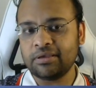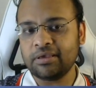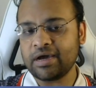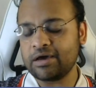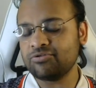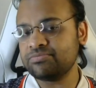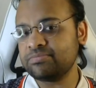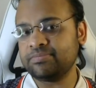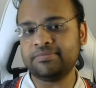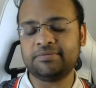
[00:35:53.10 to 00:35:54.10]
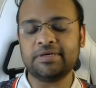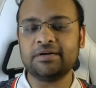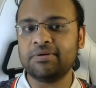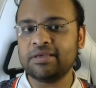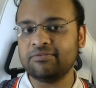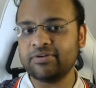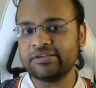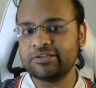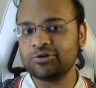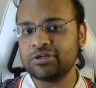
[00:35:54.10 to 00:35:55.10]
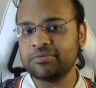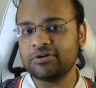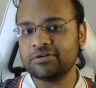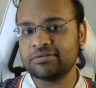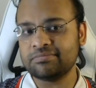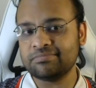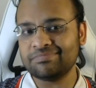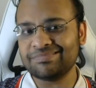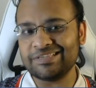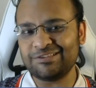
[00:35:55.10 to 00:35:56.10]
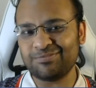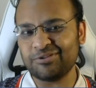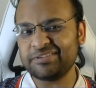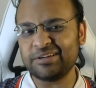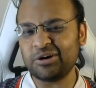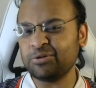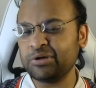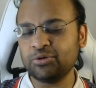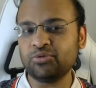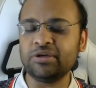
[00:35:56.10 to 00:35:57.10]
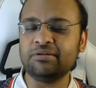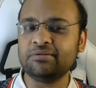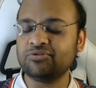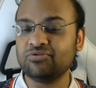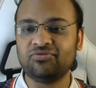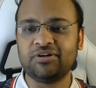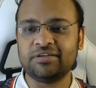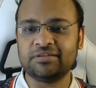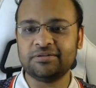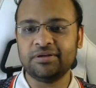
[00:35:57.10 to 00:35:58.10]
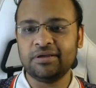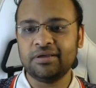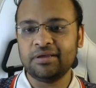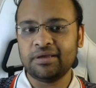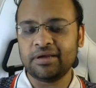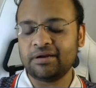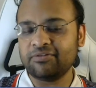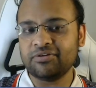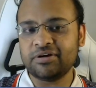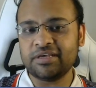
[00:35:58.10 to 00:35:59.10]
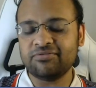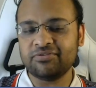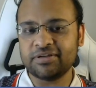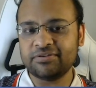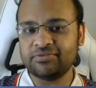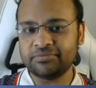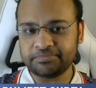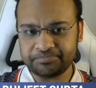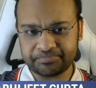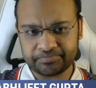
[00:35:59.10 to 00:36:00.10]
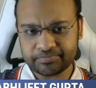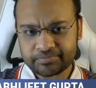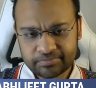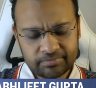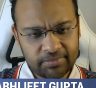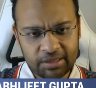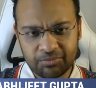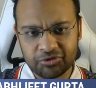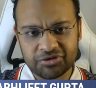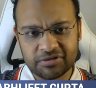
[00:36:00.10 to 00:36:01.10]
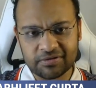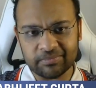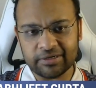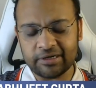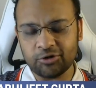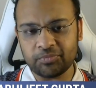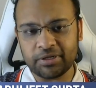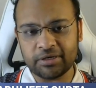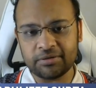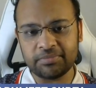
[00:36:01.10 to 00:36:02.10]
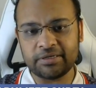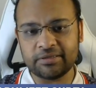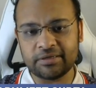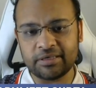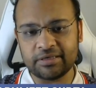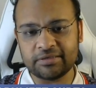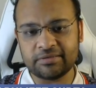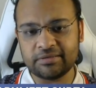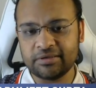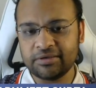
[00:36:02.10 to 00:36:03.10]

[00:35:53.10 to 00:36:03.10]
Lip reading: Hikaru started playing very slowly because these pawns are not going to queen so fast. And after d5, position is completely opening up and the king is